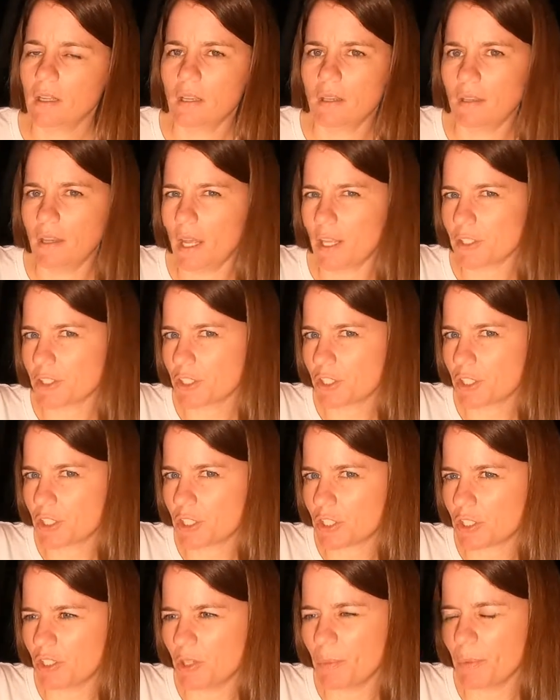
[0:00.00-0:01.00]
Not
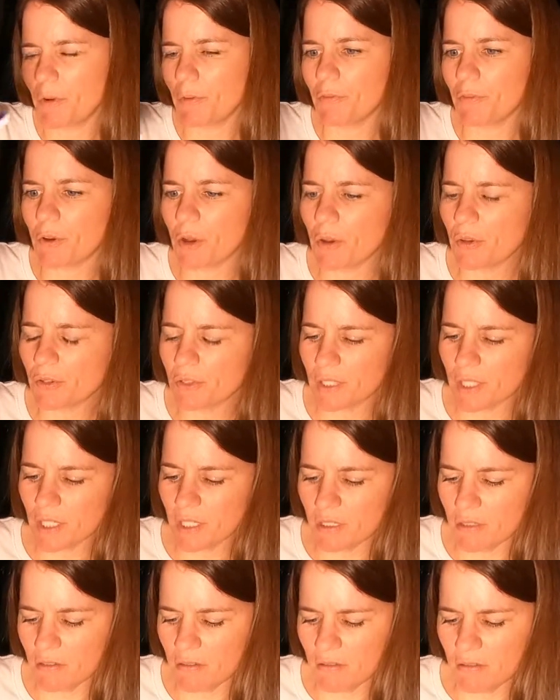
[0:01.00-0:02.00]
super
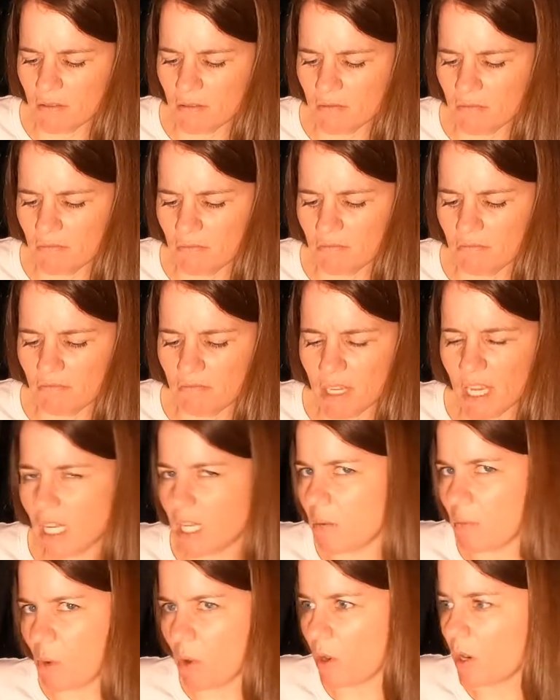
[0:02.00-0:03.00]
frozen
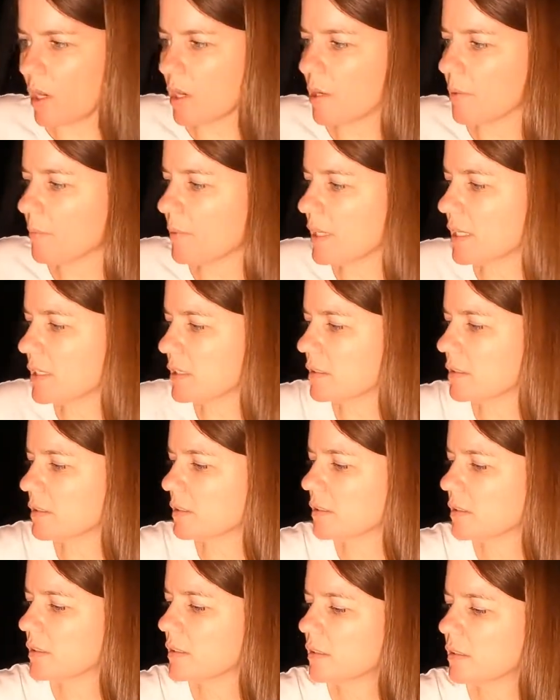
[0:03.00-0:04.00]
anymore, but
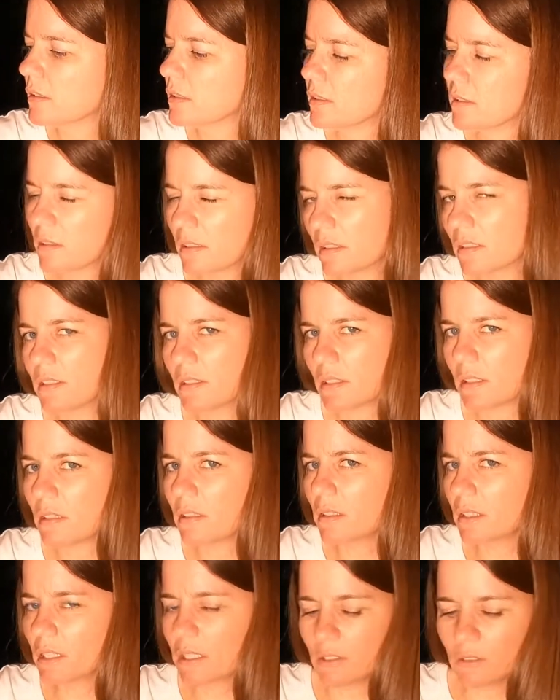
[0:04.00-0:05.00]

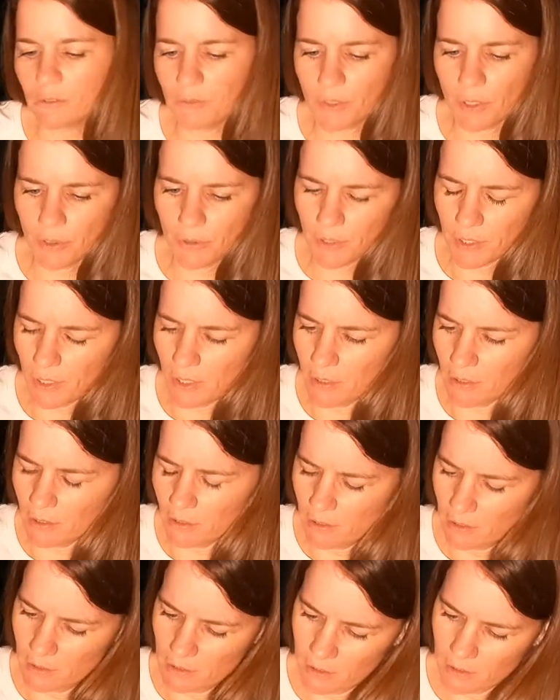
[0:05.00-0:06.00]
still a little frozen.
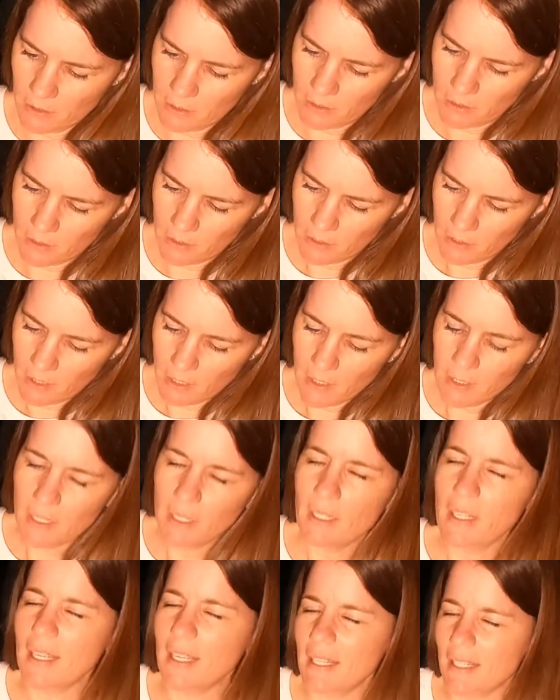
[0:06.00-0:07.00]

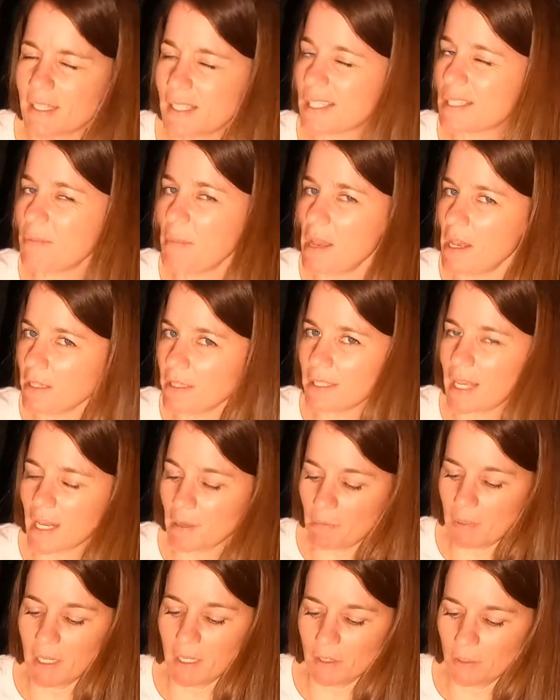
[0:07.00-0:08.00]
It smells
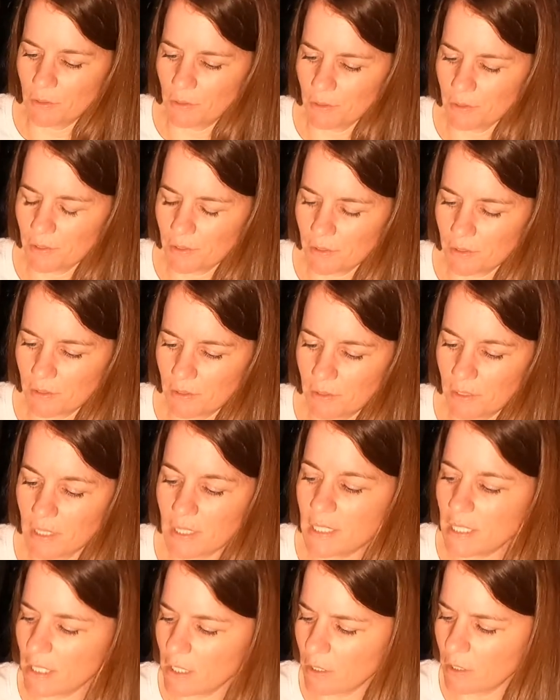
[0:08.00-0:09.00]
like pickles,
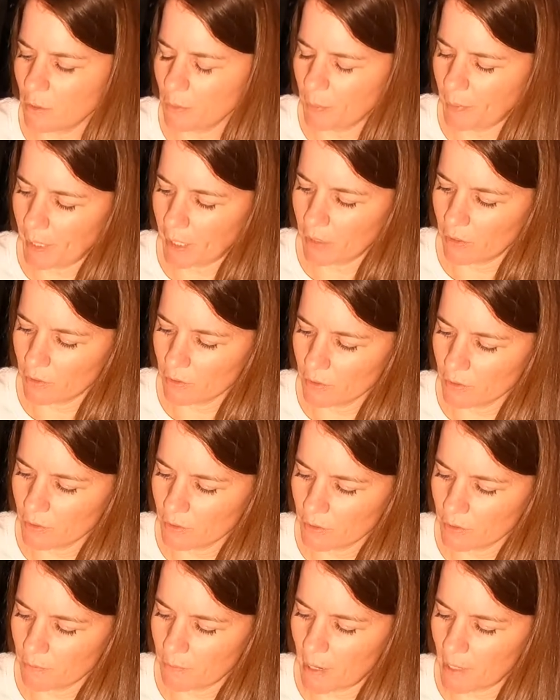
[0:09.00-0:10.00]
dill
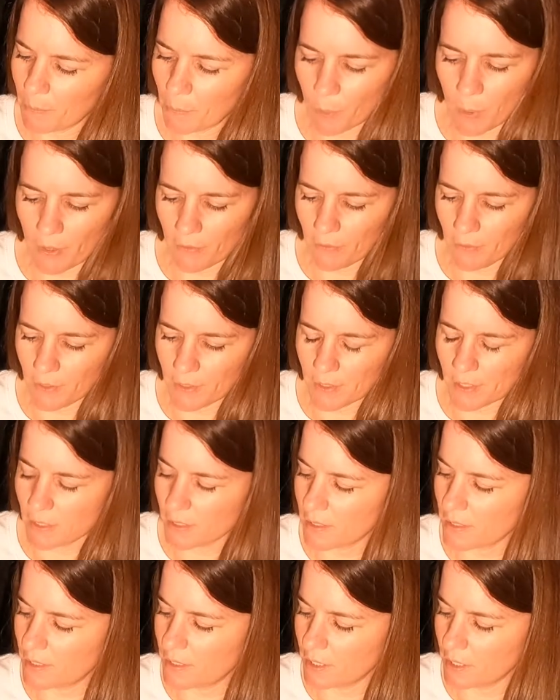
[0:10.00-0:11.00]
pickles. My preference
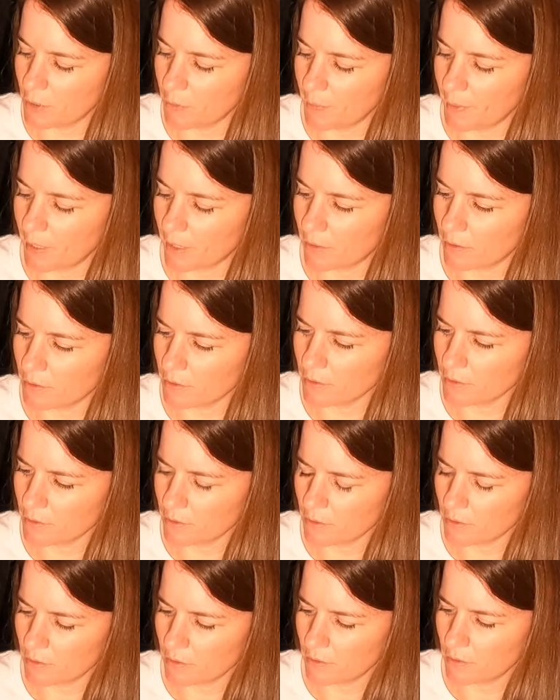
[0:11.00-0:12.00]
is dill
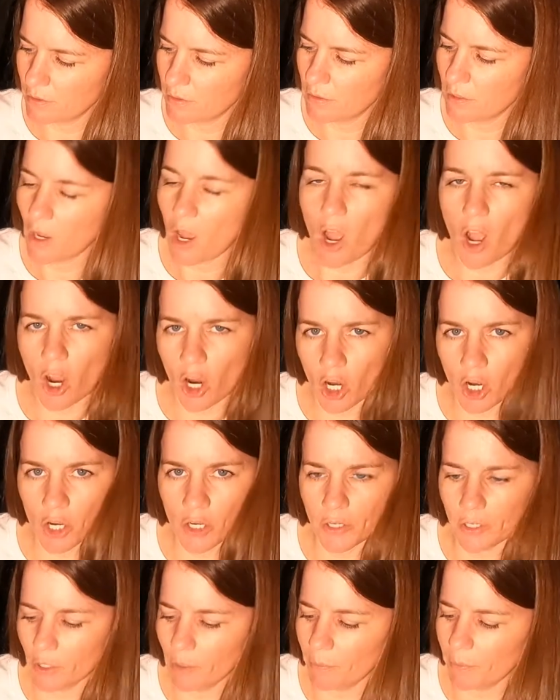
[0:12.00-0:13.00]
pickles,
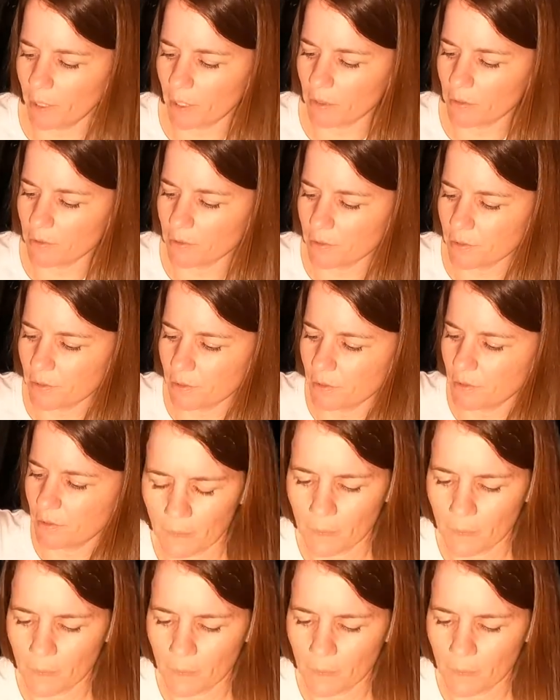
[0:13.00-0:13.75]
are dill pickles.